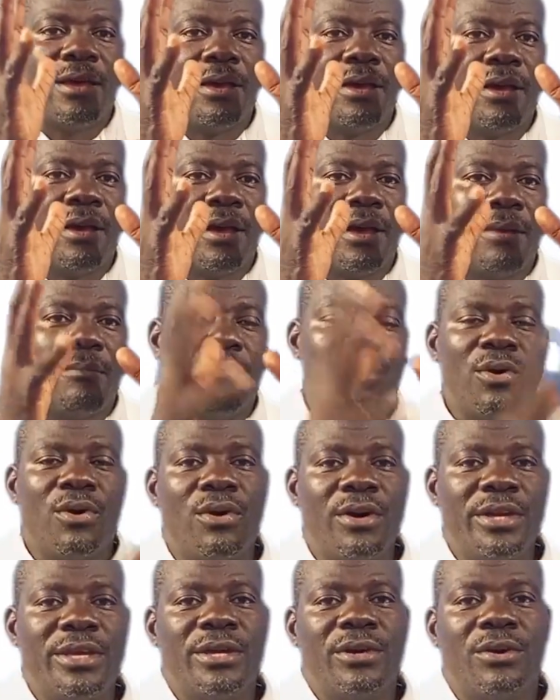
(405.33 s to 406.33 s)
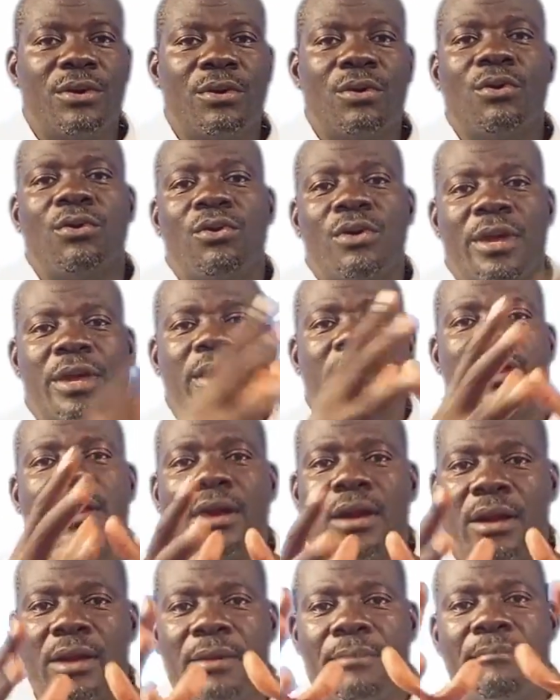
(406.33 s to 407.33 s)
A boy or
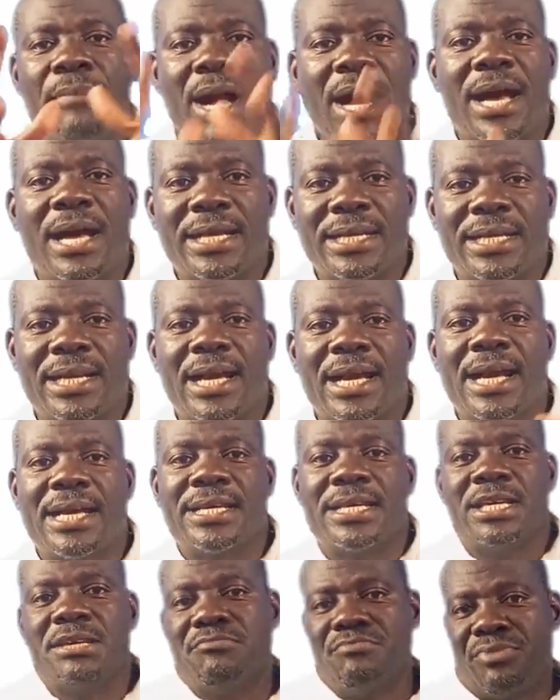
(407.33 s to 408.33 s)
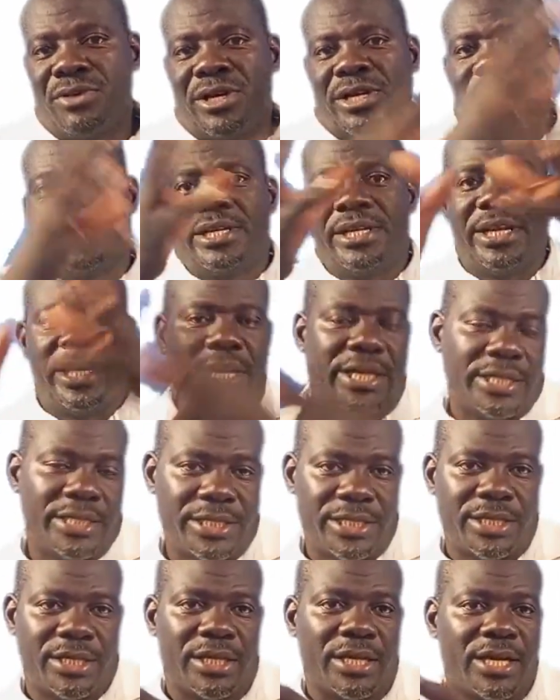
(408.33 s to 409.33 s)
a man can
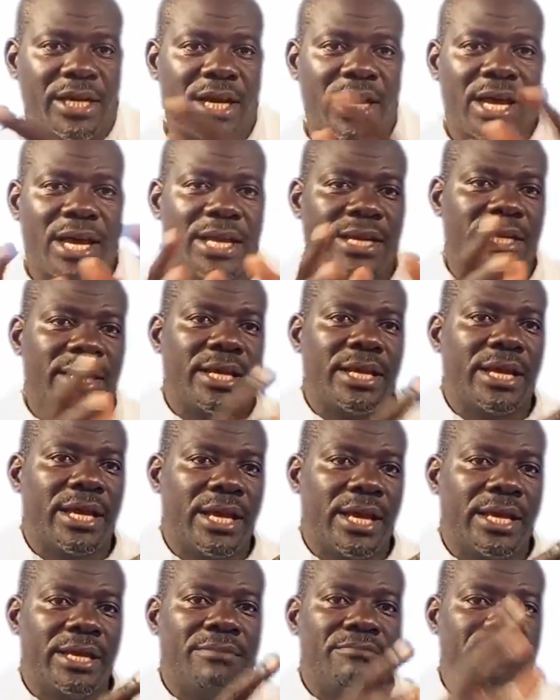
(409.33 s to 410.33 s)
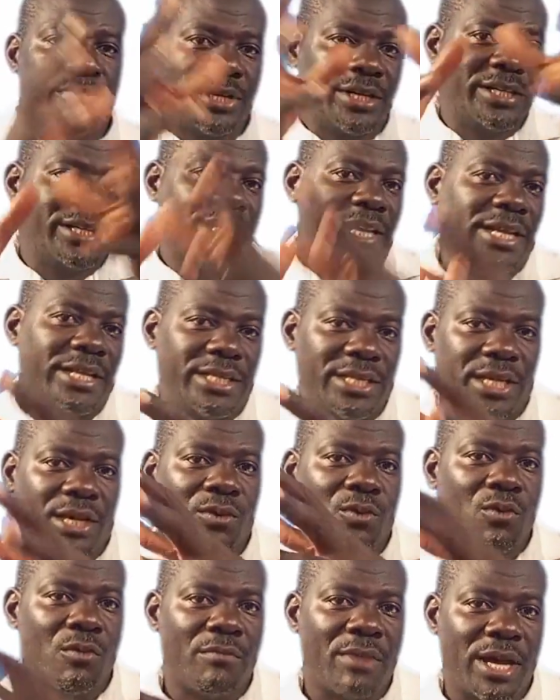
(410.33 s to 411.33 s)
impregnate a
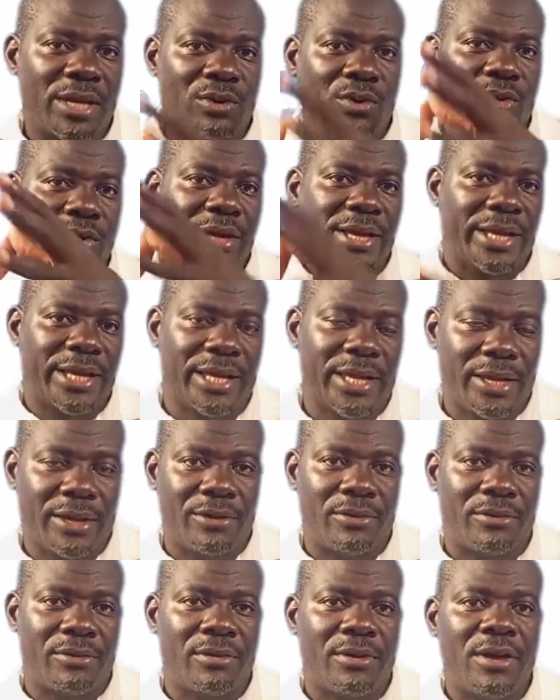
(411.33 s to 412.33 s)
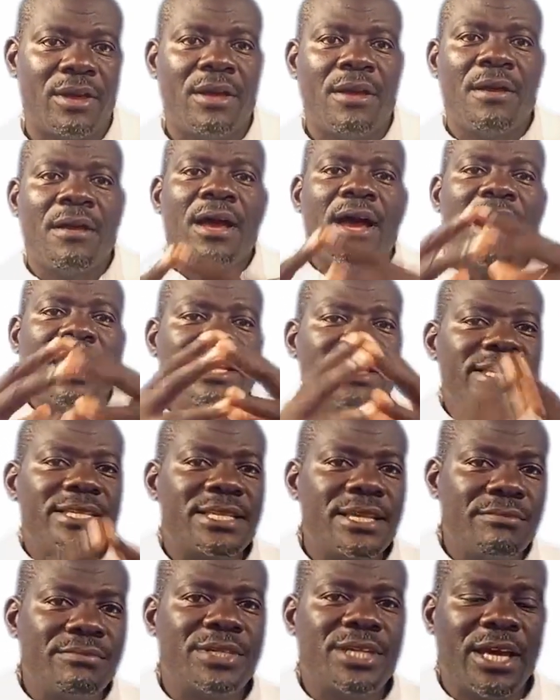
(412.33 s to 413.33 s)
woman or a girl. At the
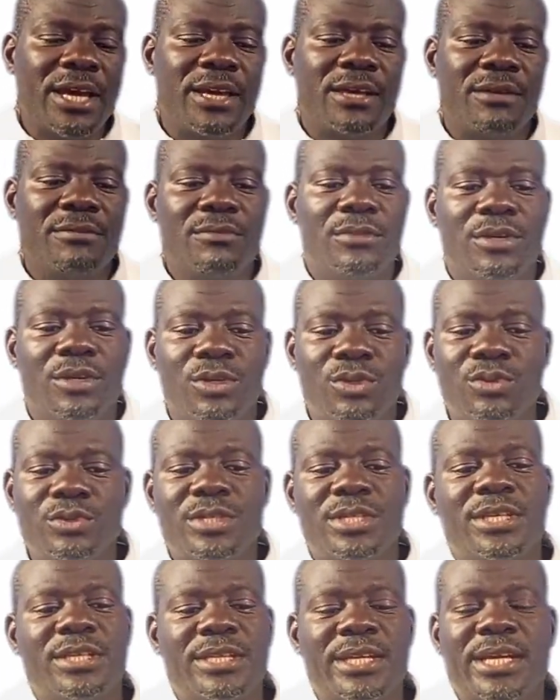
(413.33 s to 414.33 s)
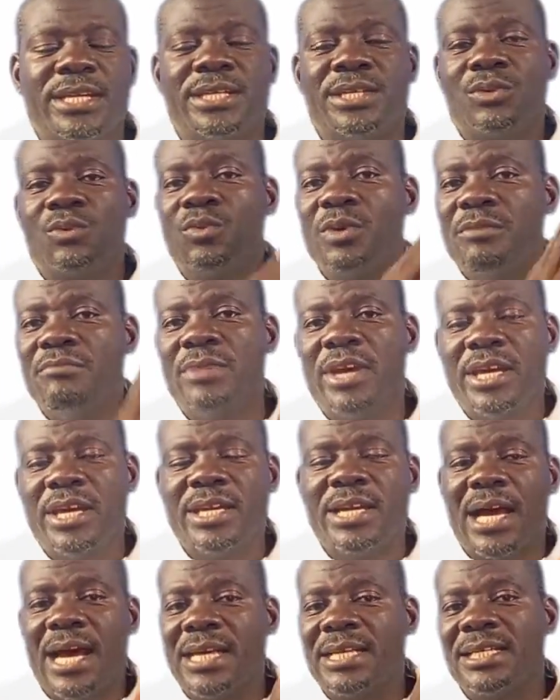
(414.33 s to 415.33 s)
same time, you see that
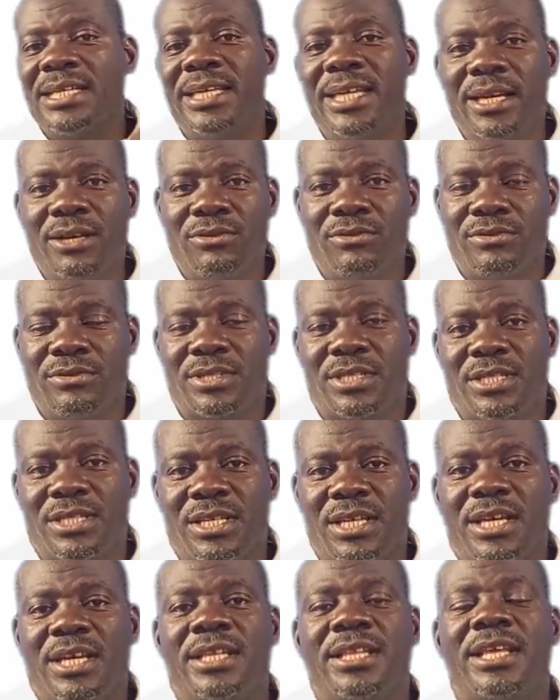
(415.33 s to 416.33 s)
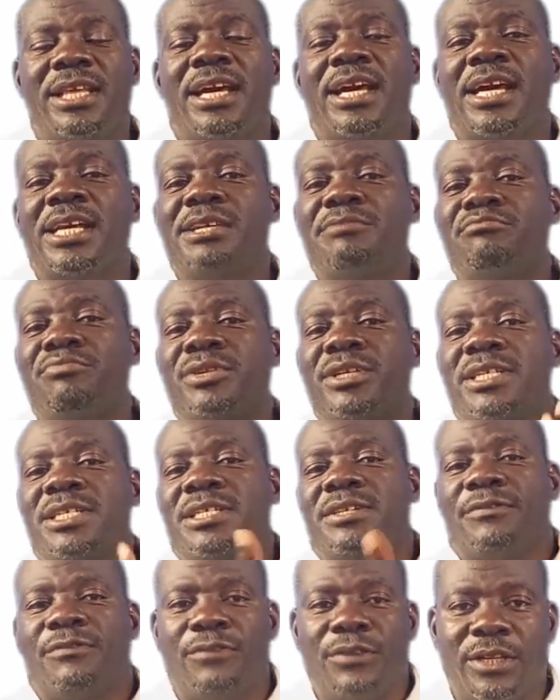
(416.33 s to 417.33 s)
women and girls, they can
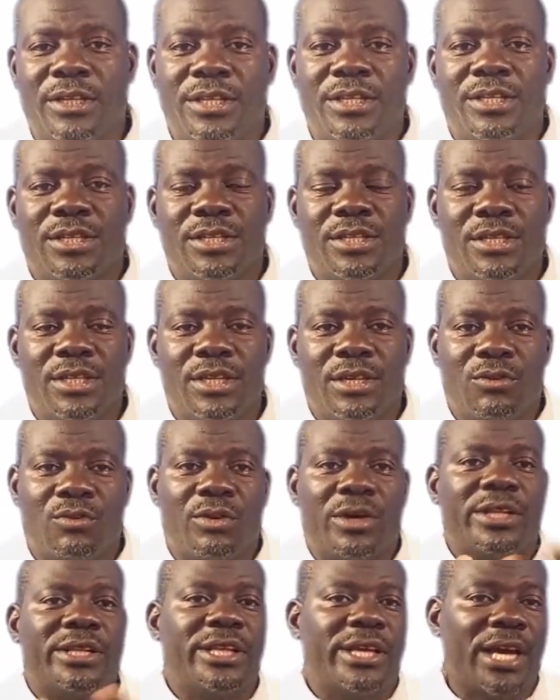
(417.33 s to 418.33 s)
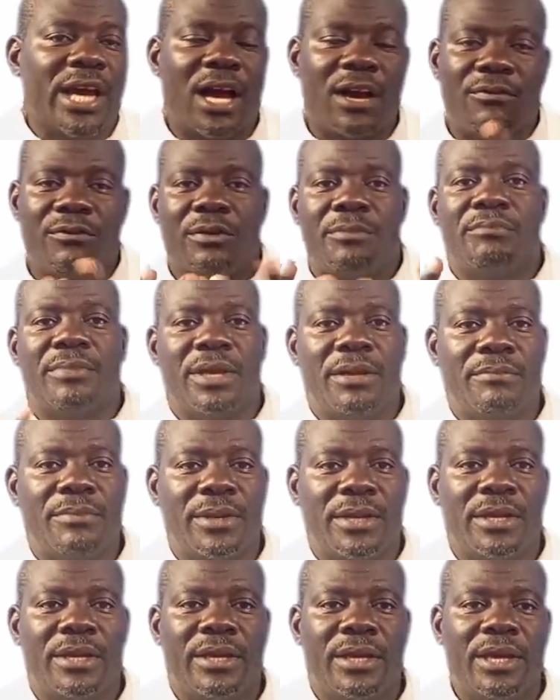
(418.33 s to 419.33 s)
breastfeed when they have a
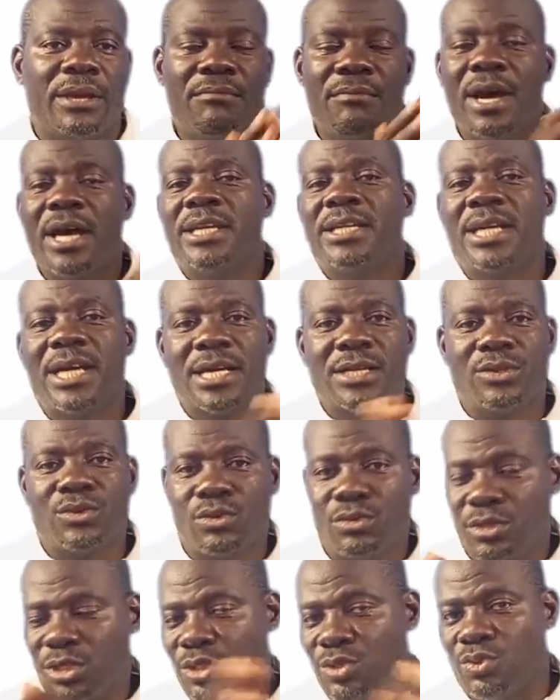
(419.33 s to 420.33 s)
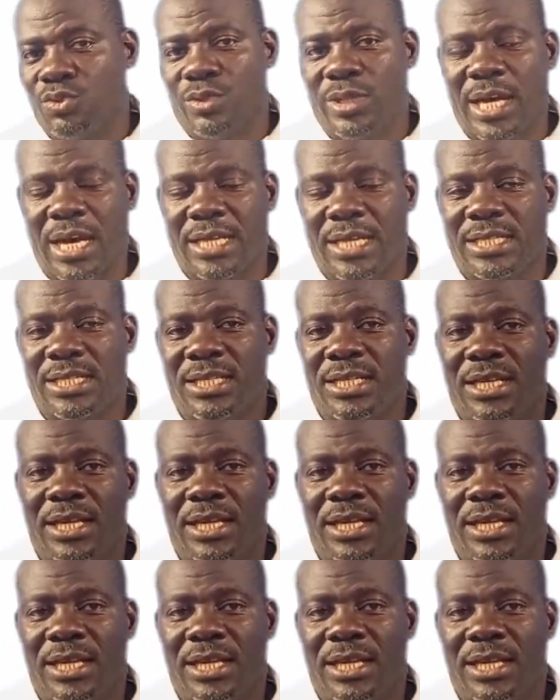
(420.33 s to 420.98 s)
baby. A man cannot do that.